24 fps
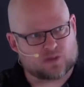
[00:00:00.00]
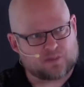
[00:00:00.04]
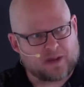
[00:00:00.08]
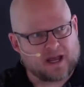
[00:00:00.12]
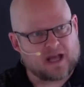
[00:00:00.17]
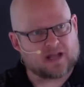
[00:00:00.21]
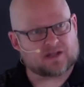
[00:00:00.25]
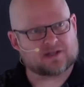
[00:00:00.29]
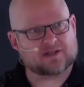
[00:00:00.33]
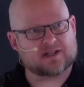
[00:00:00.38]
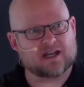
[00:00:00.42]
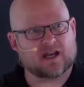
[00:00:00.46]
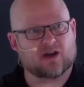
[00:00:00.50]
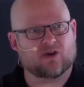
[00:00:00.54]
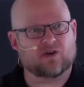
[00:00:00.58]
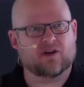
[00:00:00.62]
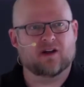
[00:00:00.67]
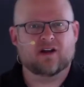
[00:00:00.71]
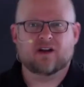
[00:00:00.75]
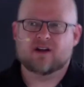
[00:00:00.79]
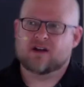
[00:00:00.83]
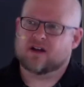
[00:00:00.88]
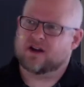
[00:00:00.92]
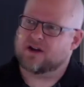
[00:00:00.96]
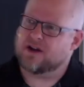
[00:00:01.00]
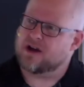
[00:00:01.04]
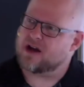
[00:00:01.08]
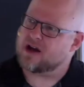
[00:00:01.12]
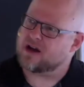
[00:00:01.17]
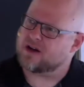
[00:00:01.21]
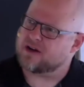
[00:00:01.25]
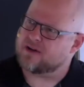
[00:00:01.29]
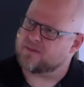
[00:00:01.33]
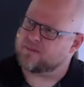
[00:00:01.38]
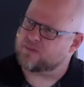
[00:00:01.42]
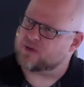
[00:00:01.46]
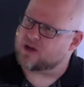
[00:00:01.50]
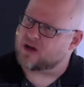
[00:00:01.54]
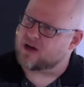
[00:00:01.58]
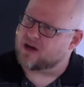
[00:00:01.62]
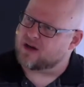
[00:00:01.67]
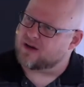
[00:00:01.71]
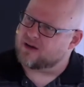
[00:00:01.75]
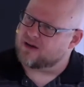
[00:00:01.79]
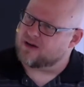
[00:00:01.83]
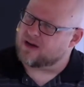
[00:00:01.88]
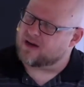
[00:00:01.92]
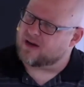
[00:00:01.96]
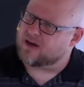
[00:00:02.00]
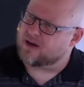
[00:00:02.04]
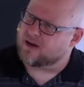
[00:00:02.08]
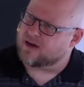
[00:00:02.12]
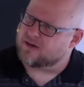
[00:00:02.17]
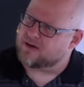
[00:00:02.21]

passed down not on uh,